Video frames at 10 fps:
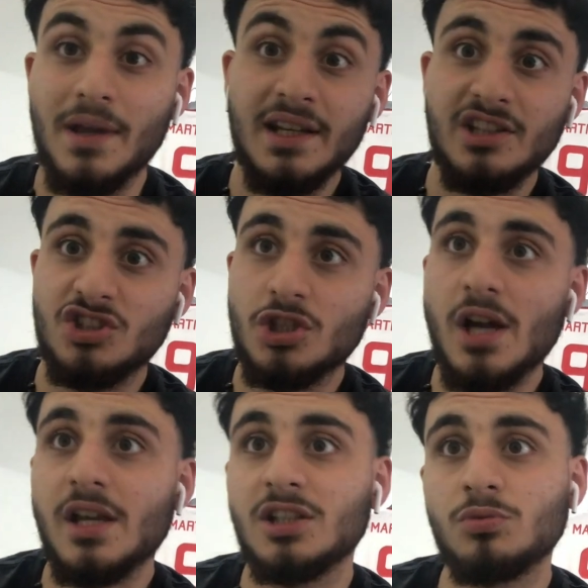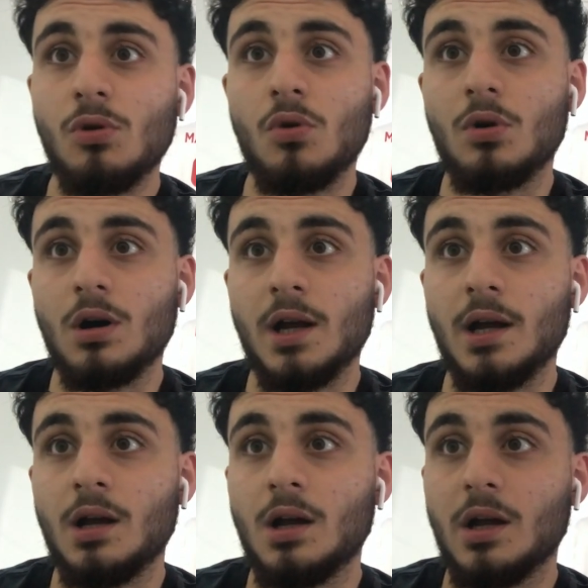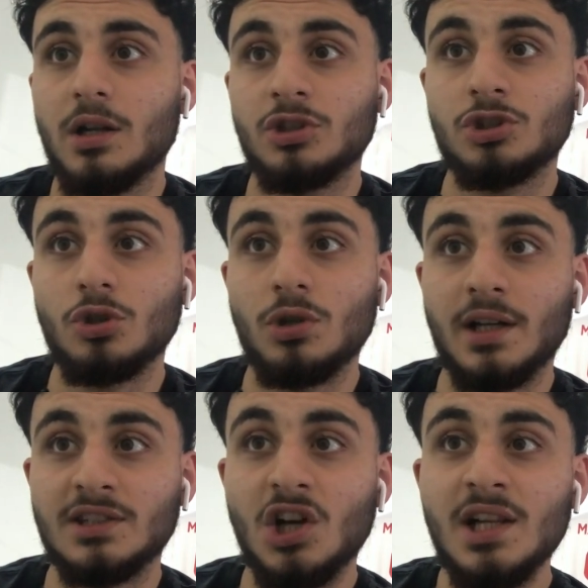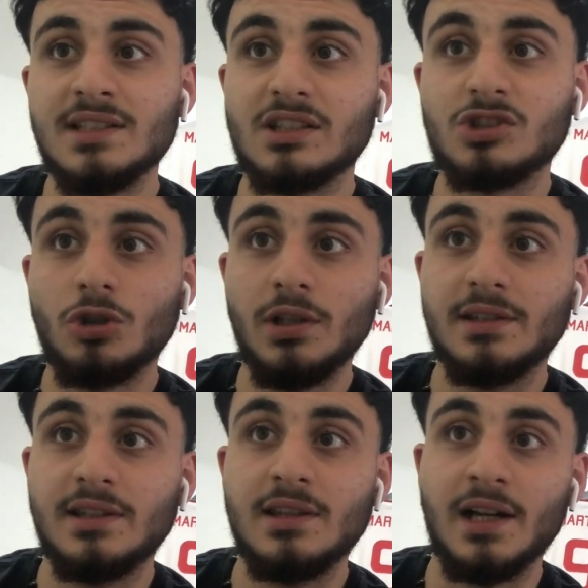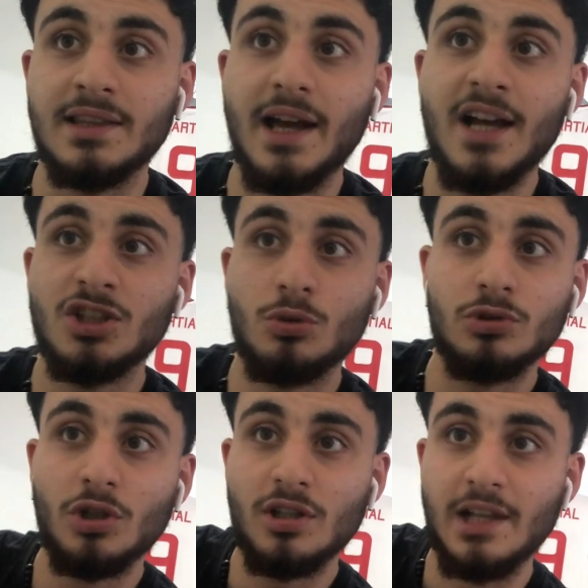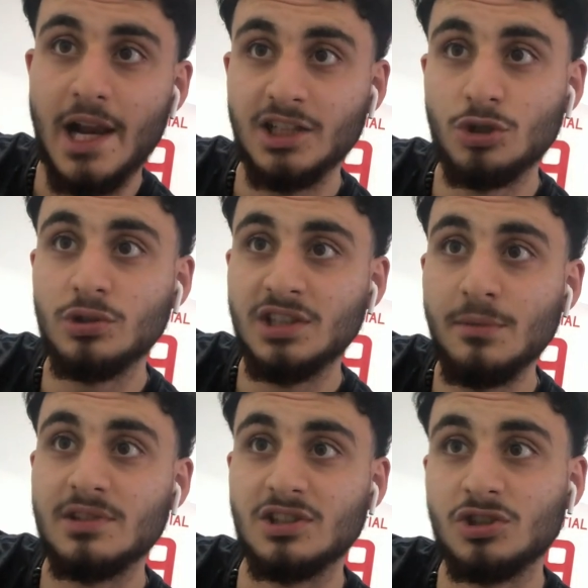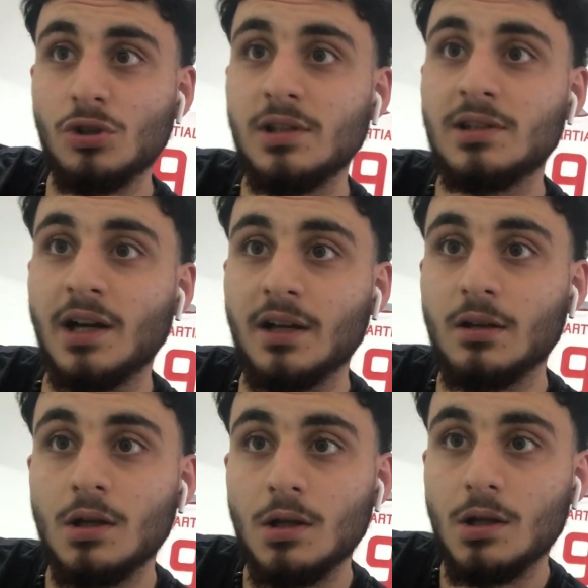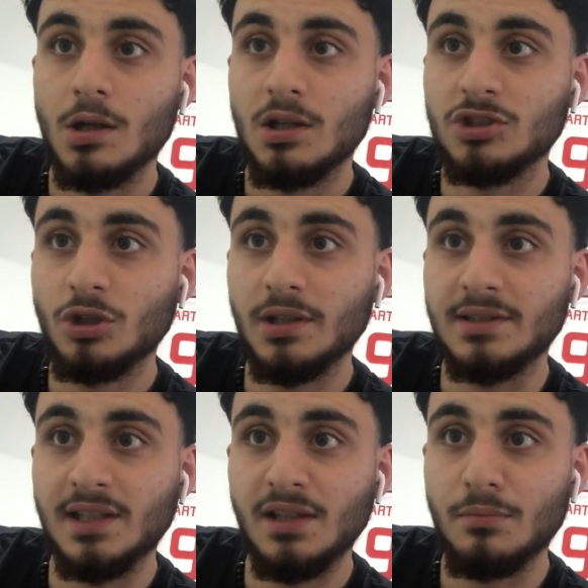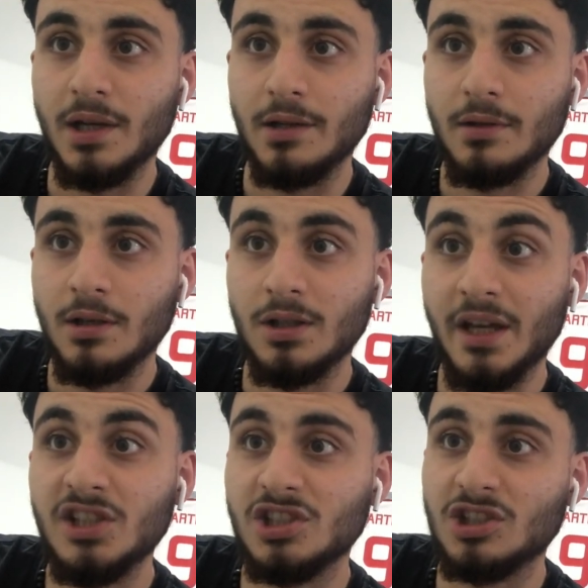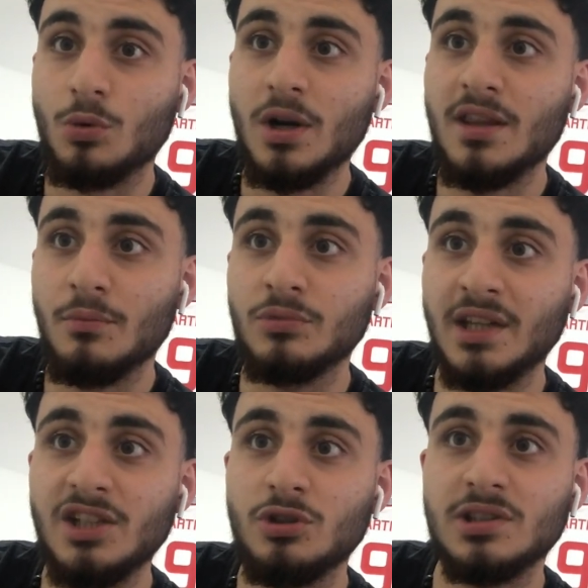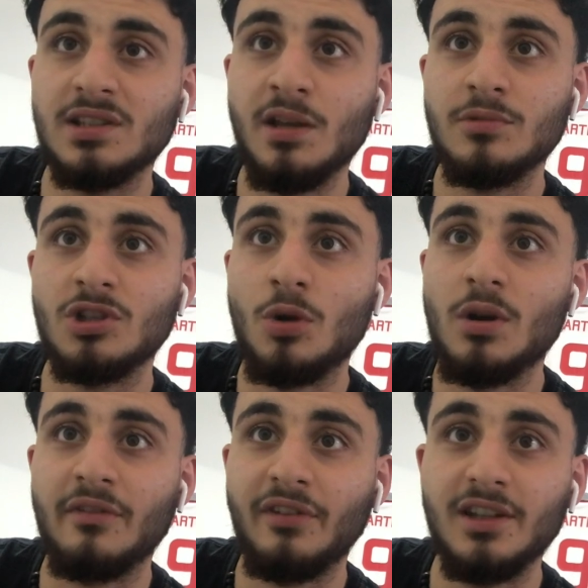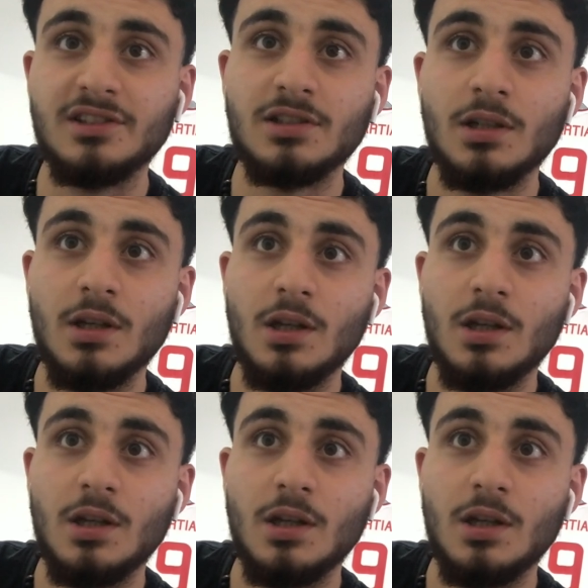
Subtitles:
In Australia as well. So like Thailand's a solid, like the actual, we're talking the national team, it's a solid, like solid team, man. In Asia, it's like one of them dangerous teams you don't want to face.